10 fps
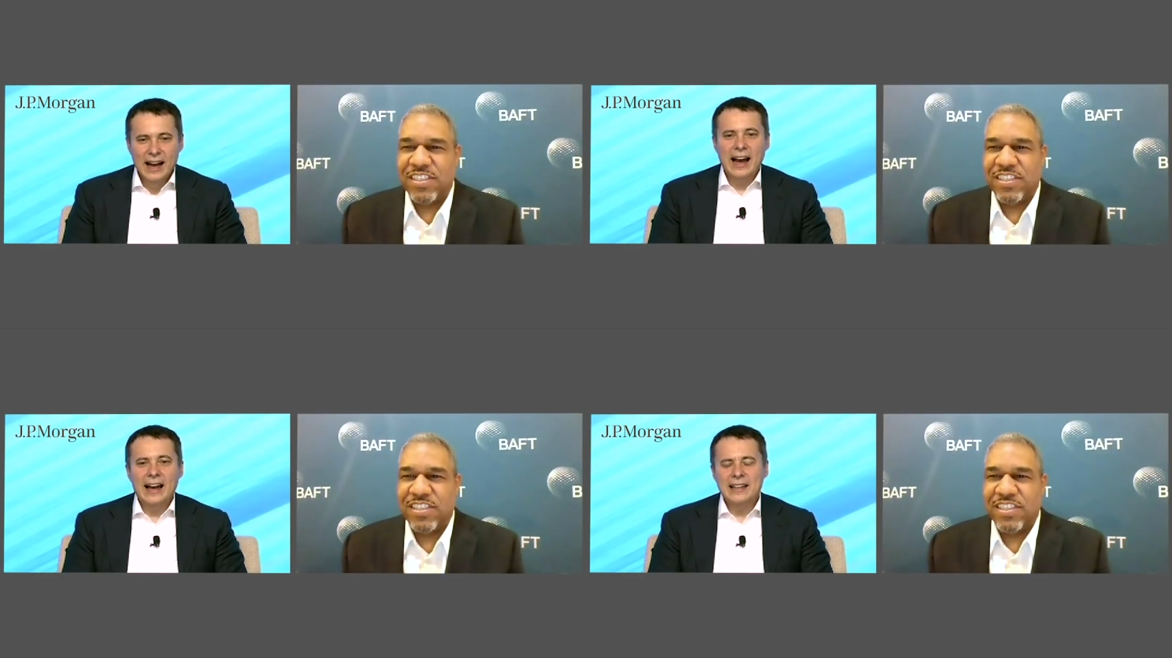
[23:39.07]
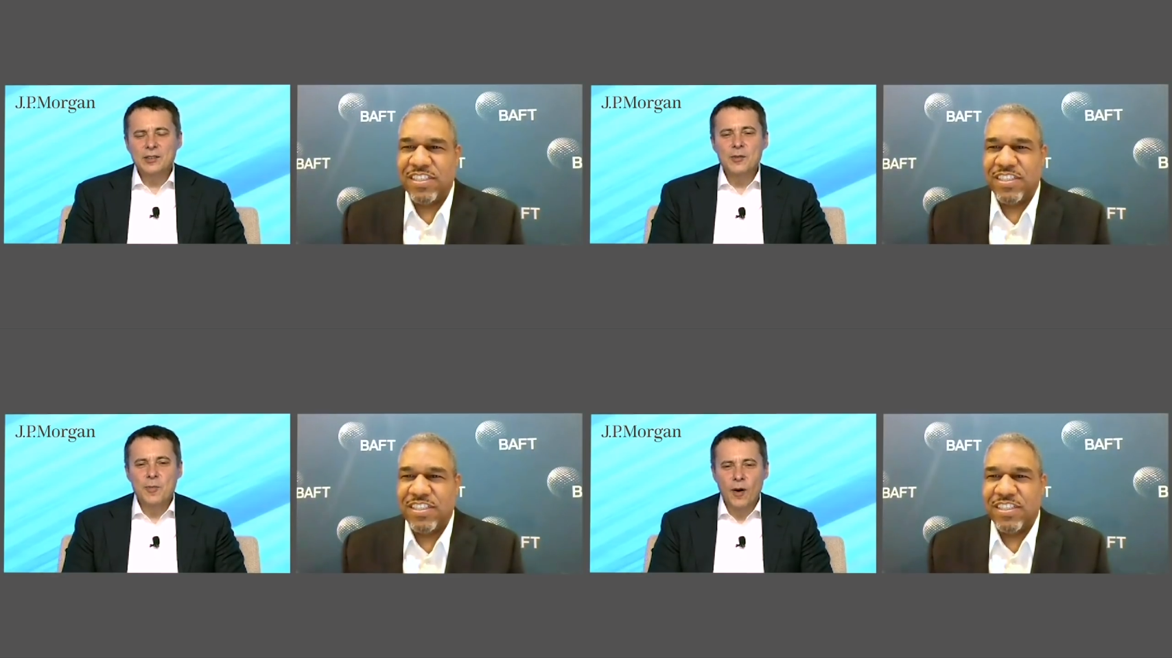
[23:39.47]
Speaker 1: I
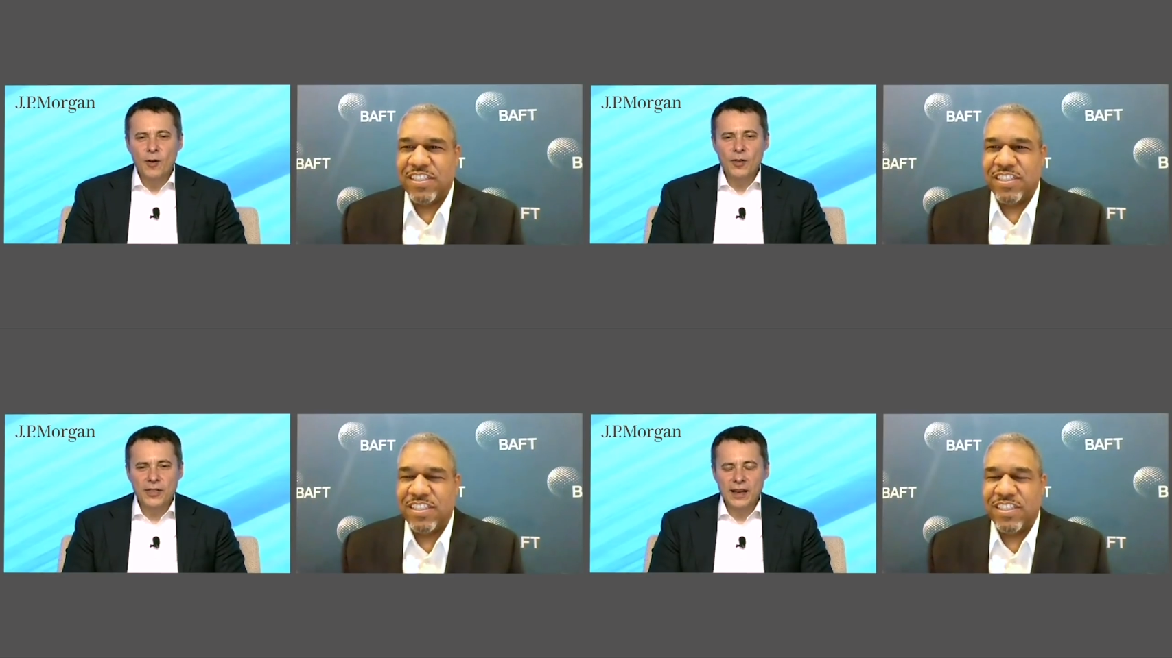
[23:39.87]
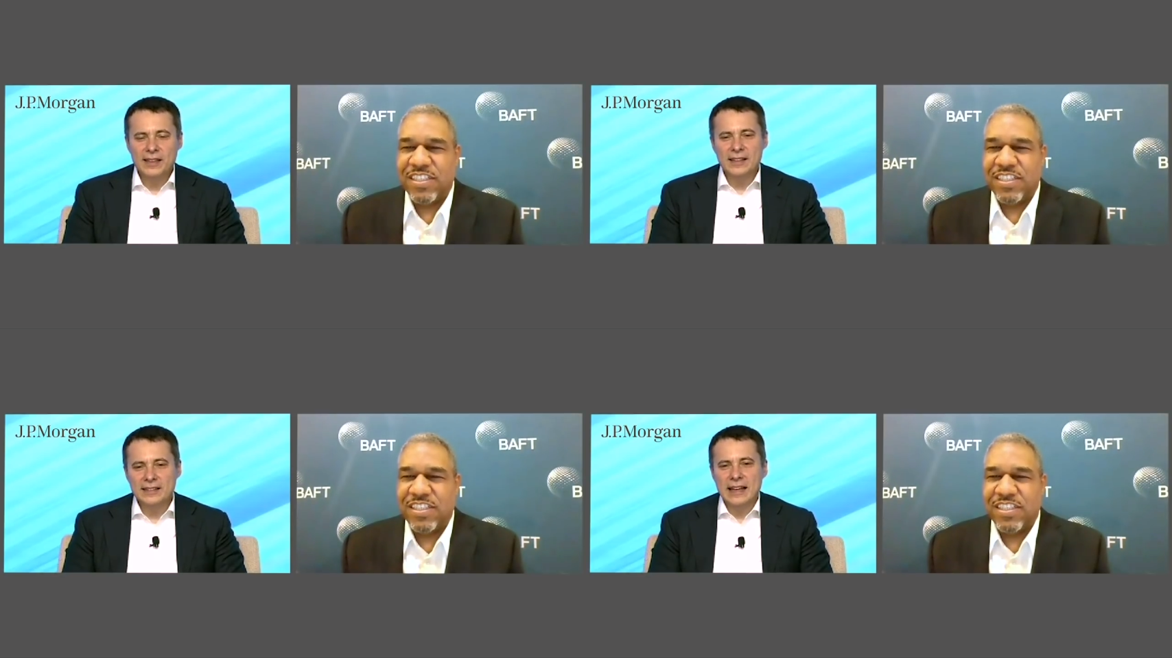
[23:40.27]
do both. I
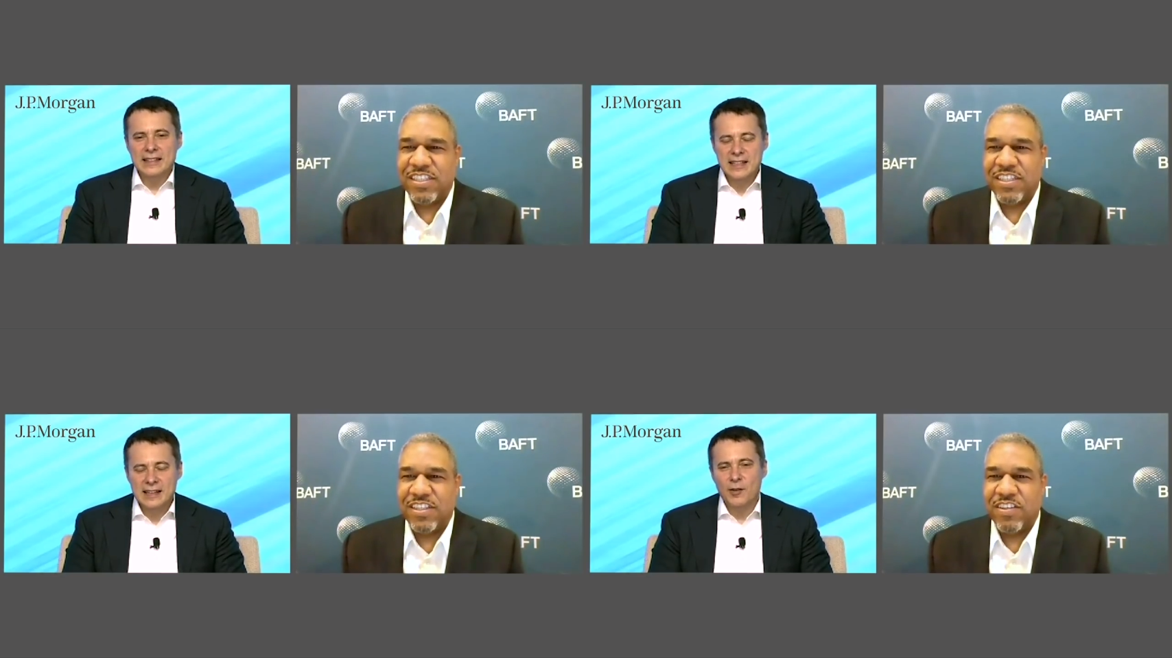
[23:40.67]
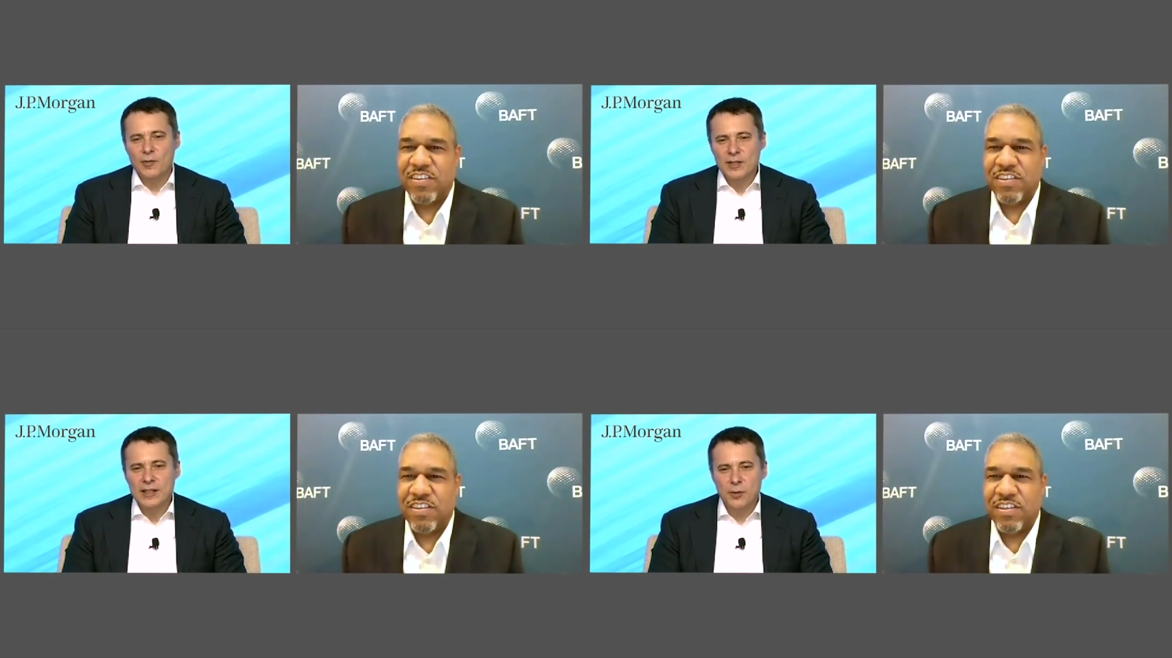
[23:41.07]
think texts are
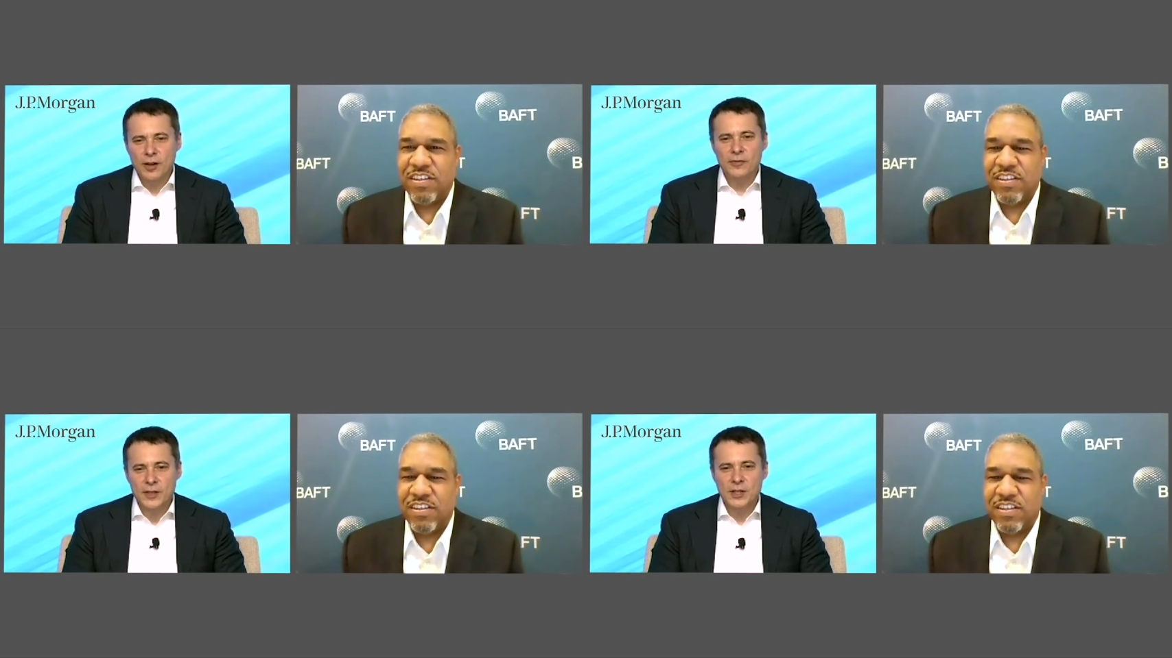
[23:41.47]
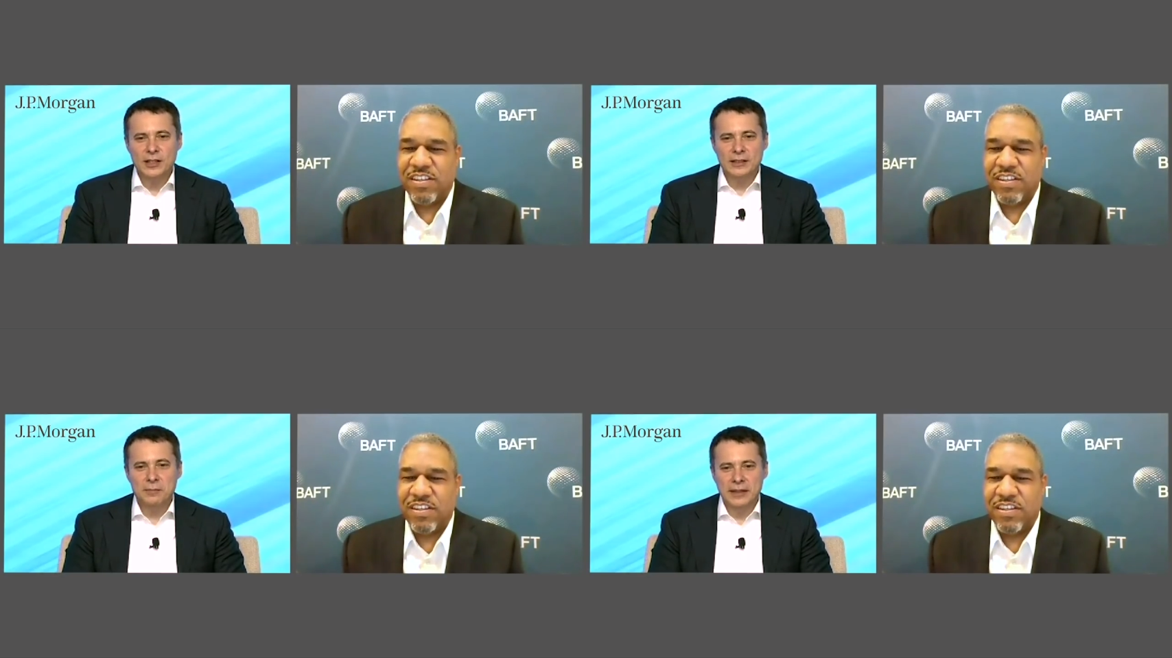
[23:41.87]
obviously more
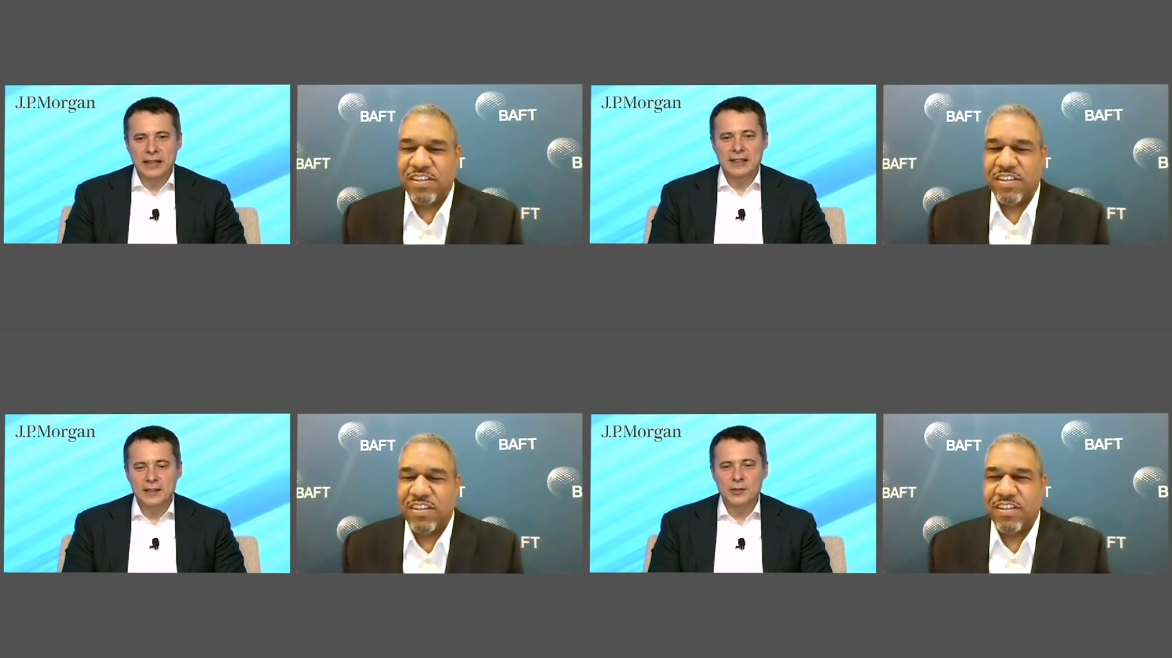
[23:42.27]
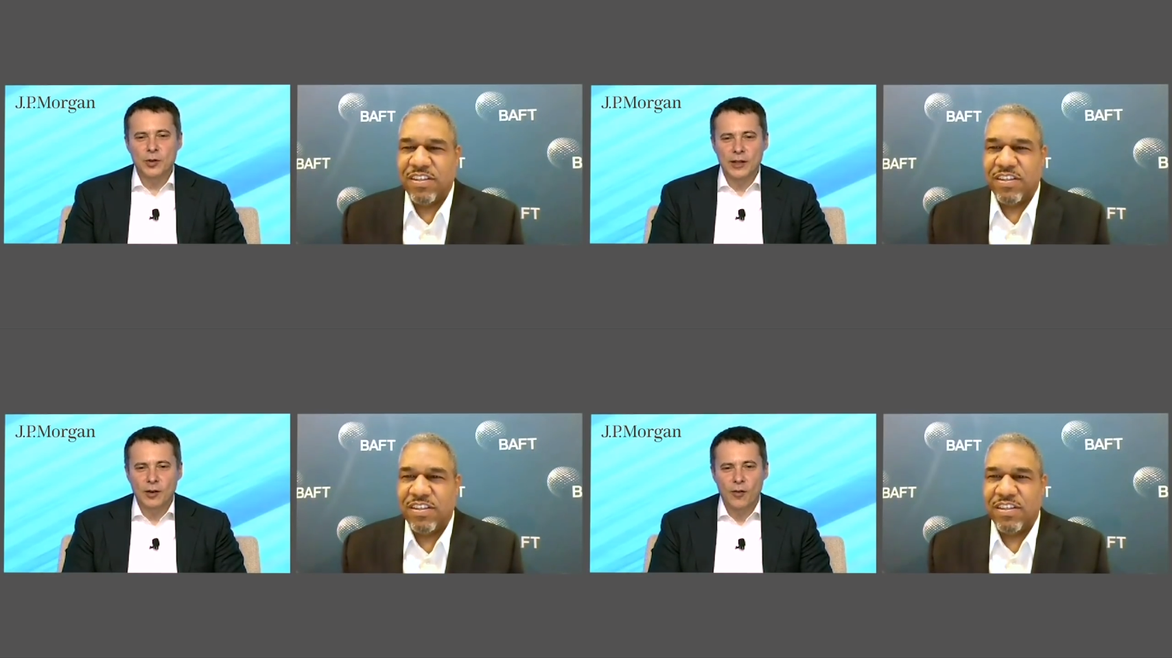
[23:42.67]
efficient, but I think
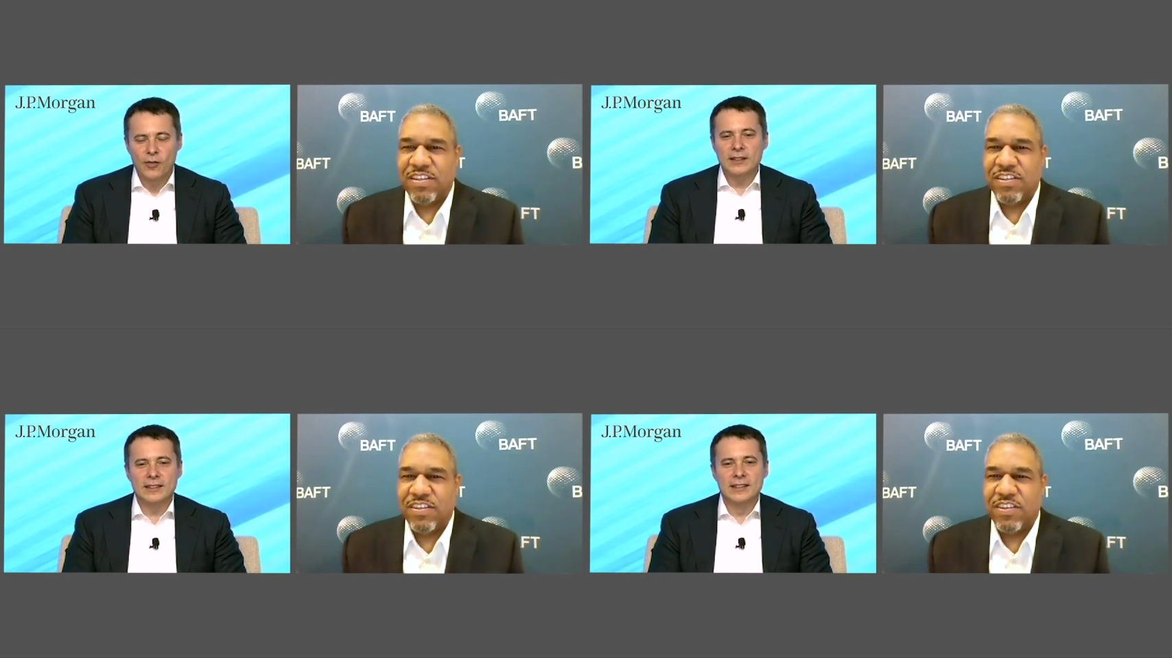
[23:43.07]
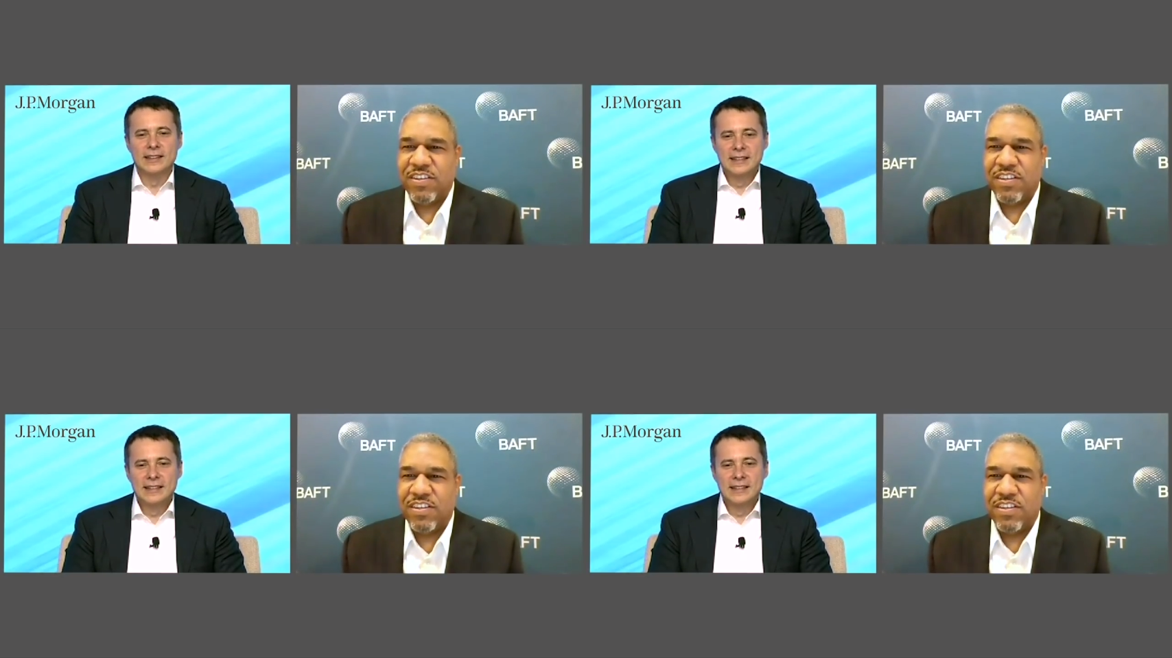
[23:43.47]
during COVID,